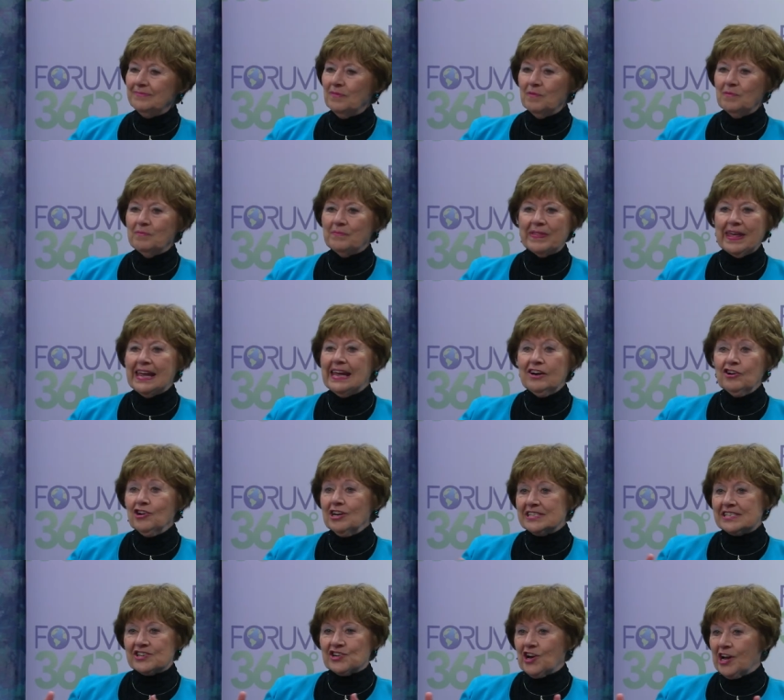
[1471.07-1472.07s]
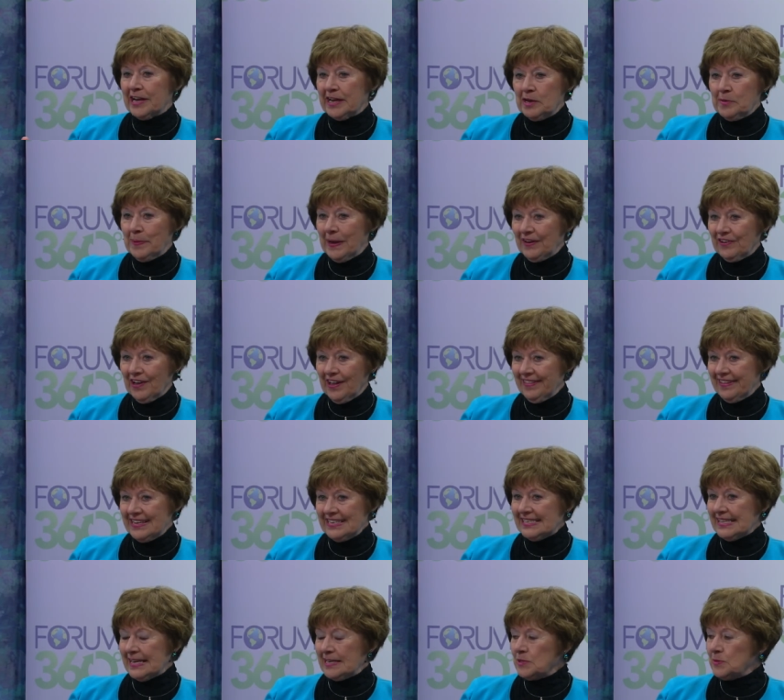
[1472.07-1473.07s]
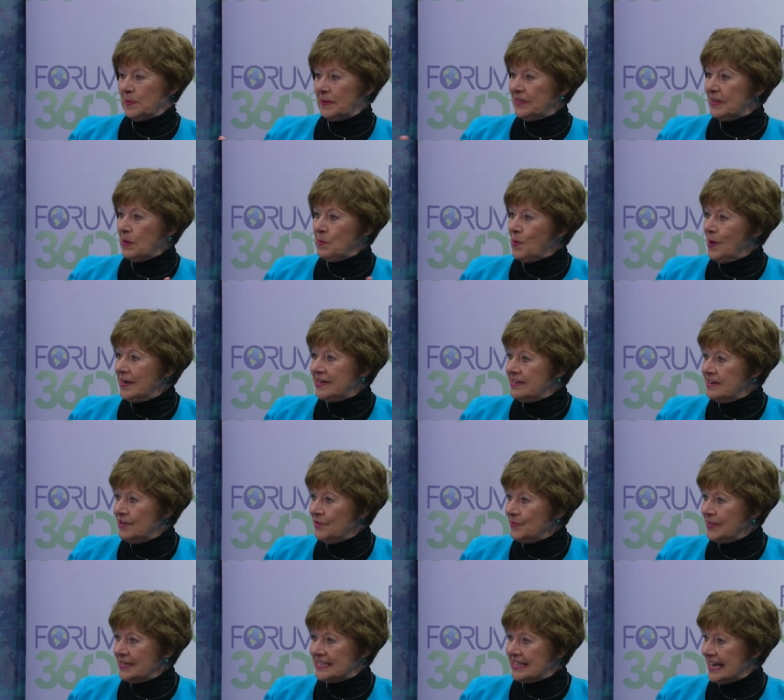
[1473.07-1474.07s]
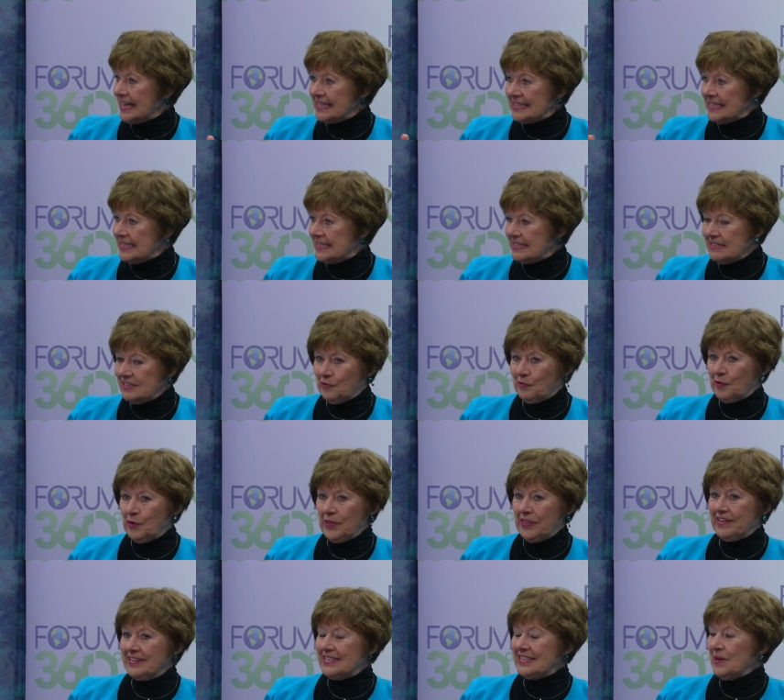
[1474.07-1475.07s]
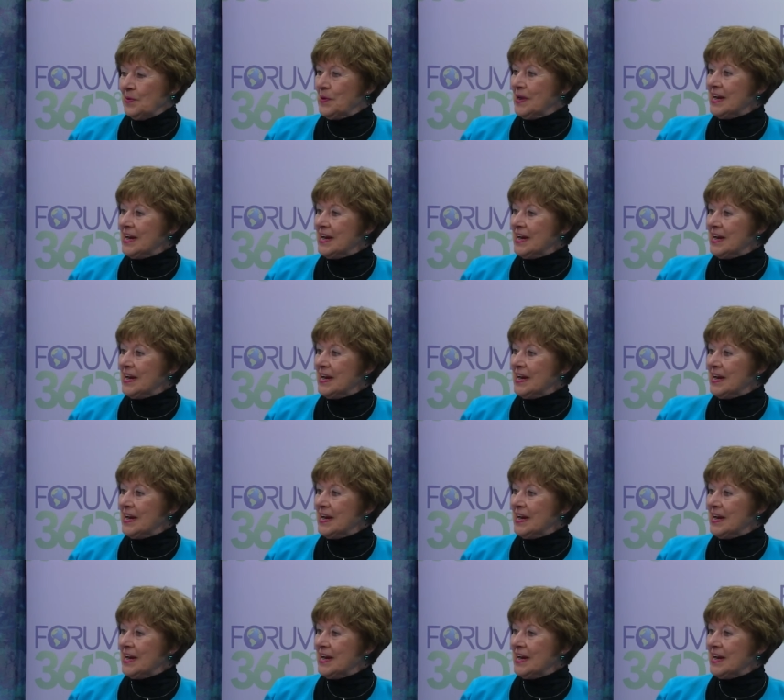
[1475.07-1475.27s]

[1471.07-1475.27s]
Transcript: They hear us talking about all these things, but they want to know the dates and so forth and so on.